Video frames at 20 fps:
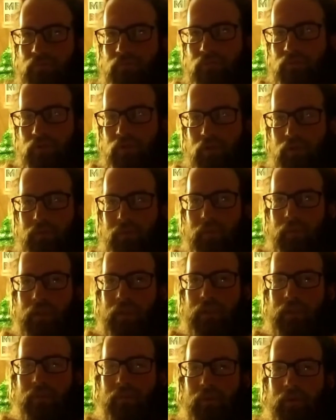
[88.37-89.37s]
start spending
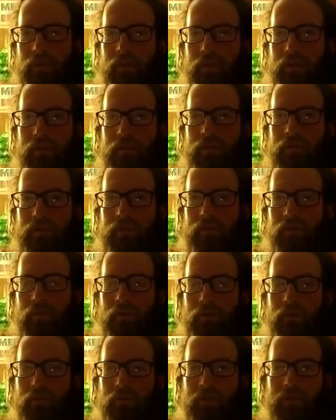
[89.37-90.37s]
some money, you know,
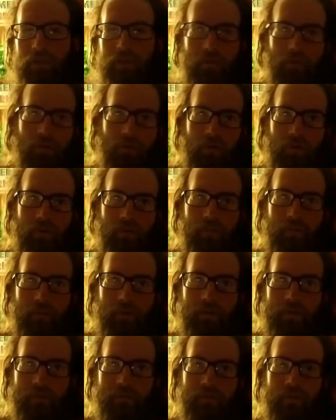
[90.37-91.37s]
you'll need the core 3
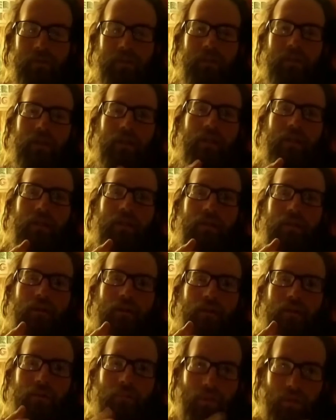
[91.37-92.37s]
books of the
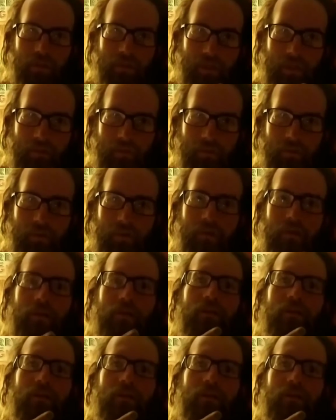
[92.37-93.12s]
Player's Handbook,